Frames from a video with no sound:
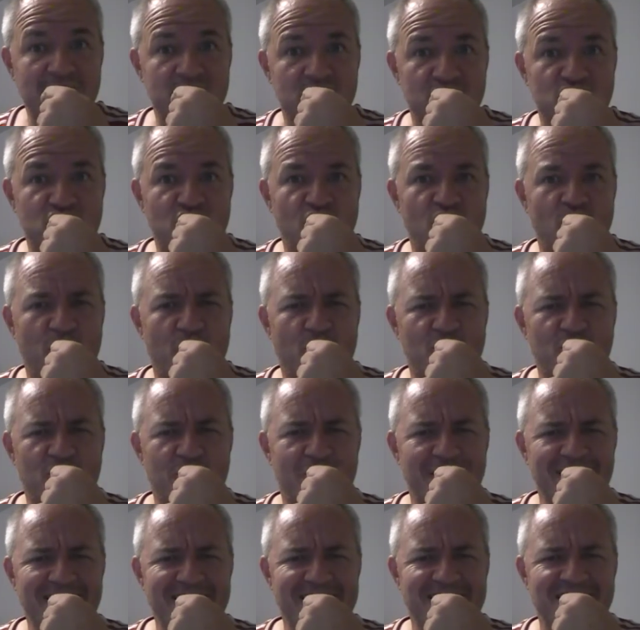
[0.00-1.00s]
to stock up on your
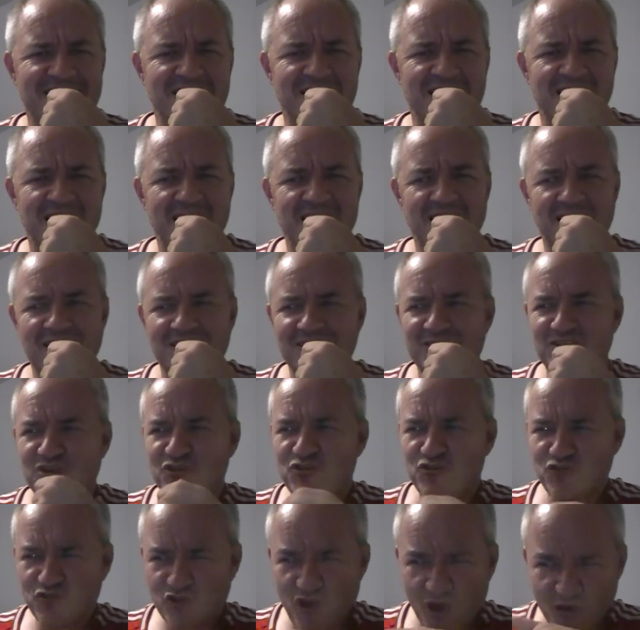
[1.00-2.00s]
beers. So
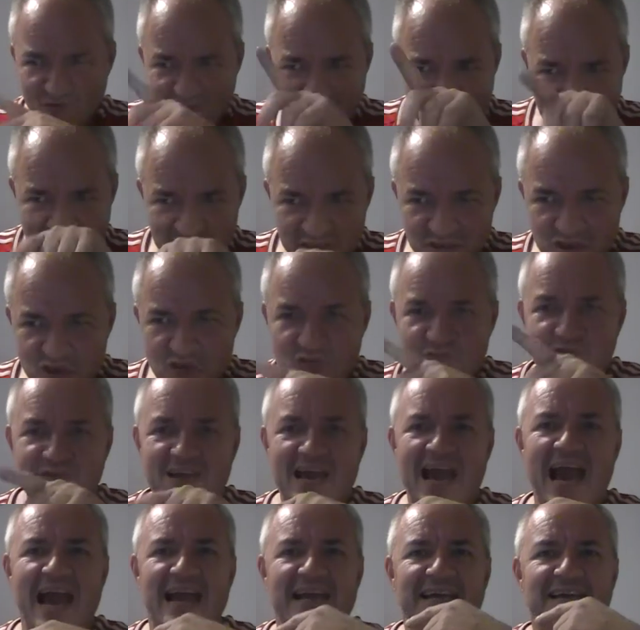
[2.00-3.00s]
you go around the
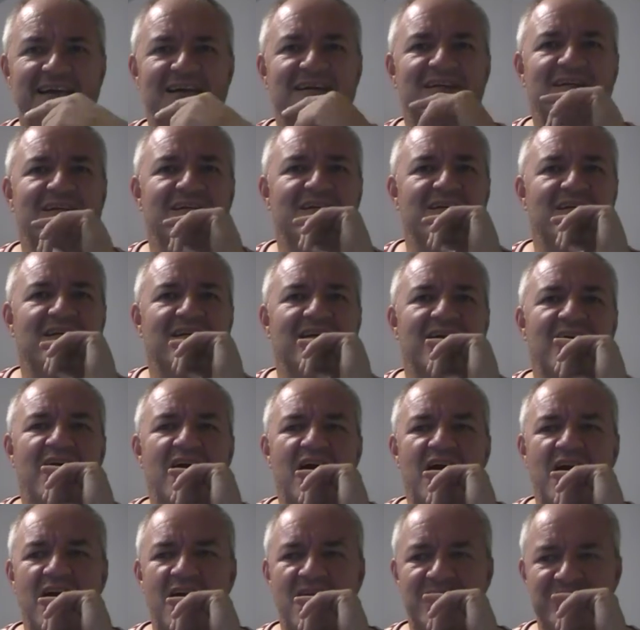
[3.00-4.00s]
UK,
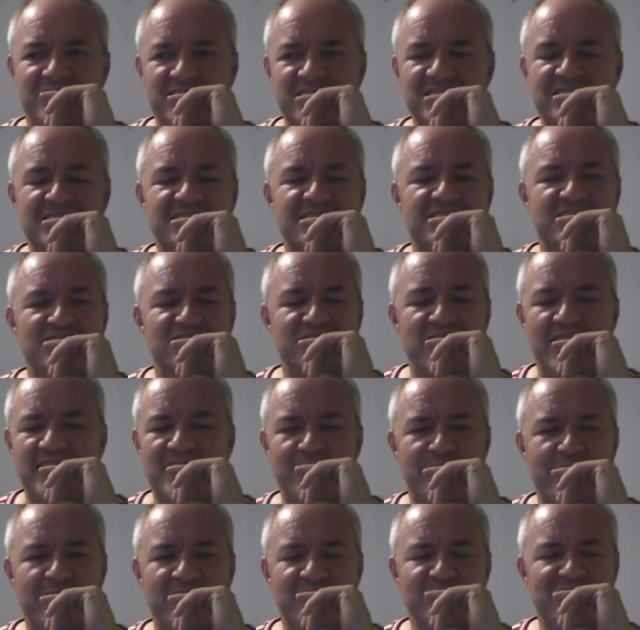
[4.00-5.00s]
visiting
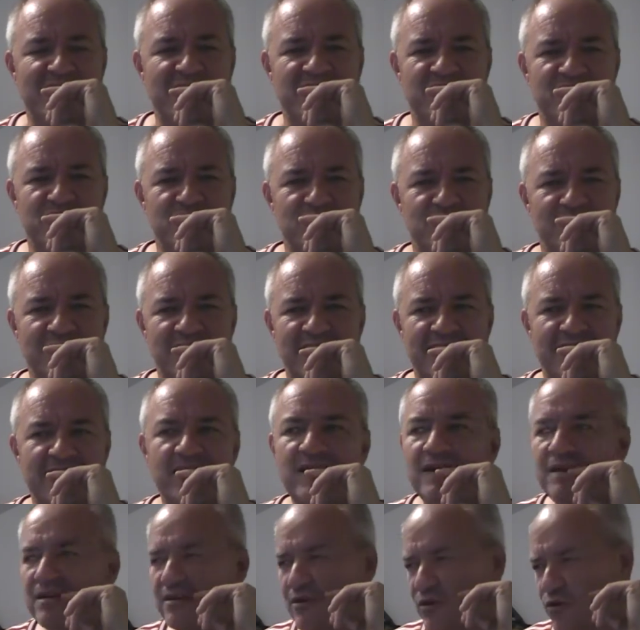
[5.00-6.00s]
anywhere around the UK,
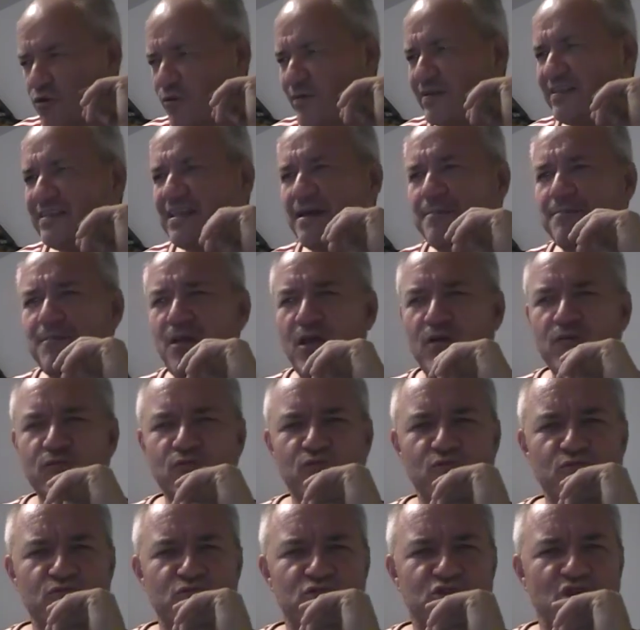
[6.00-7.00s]
go in them
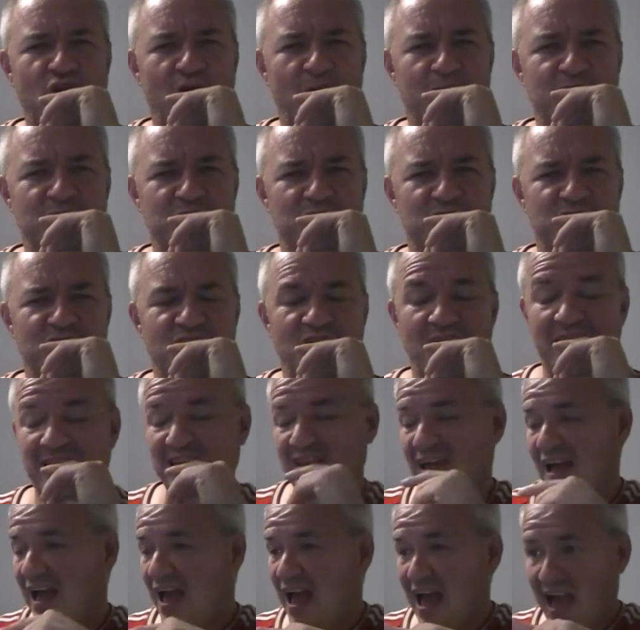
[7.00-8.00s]
local shops, brew,
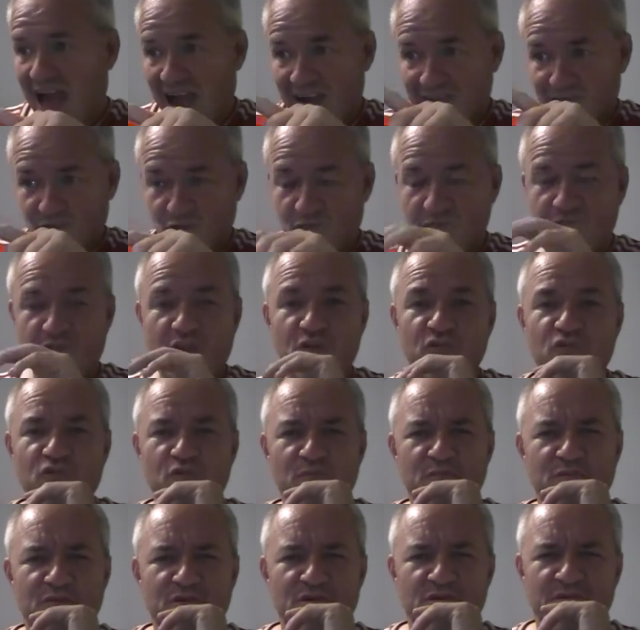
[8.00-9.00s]
and have a look for local
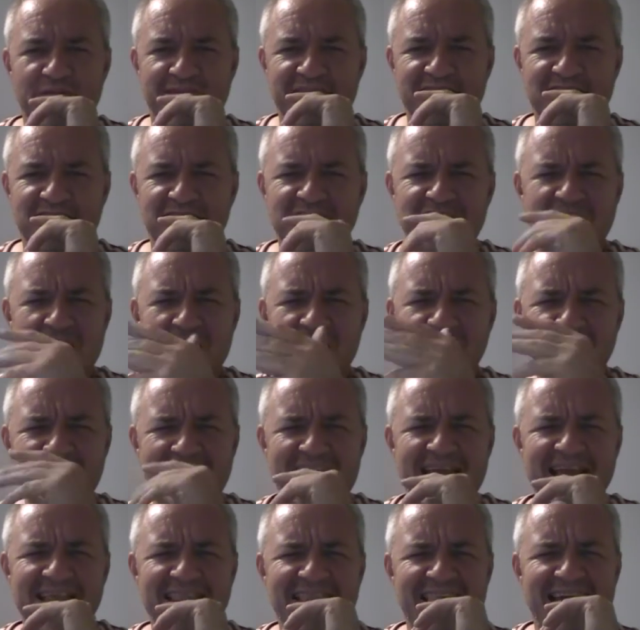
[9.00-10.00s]
breweries, you know,
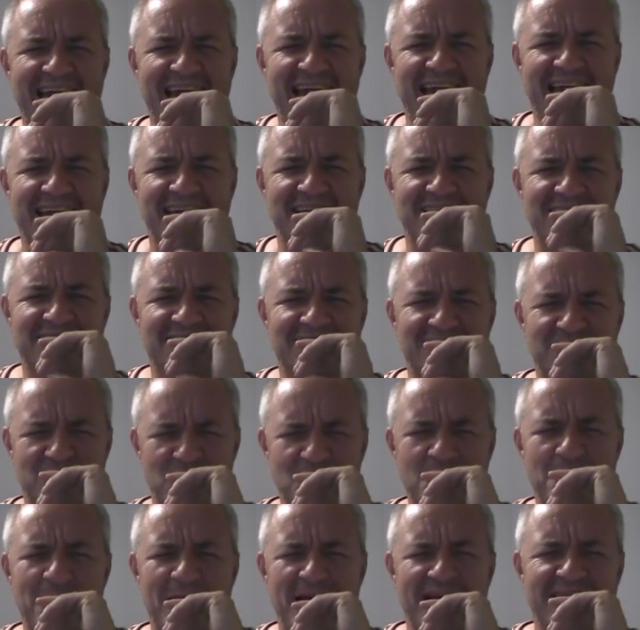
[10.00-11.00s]
get in there, go
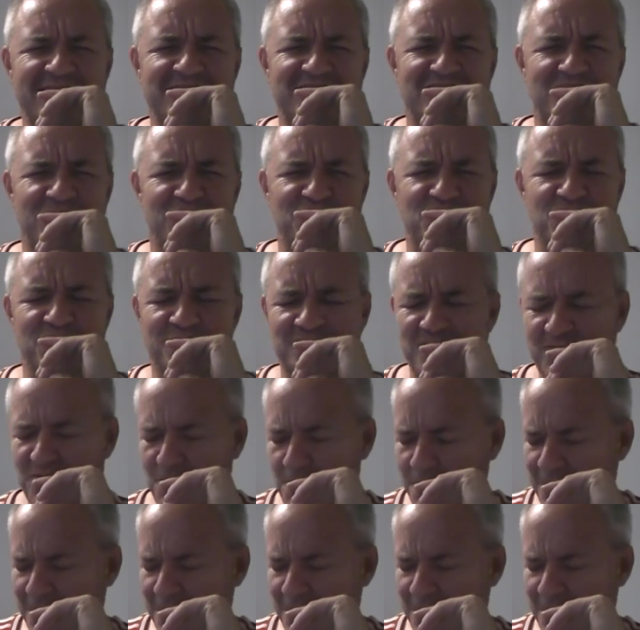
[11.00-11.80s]
and buy yourself some different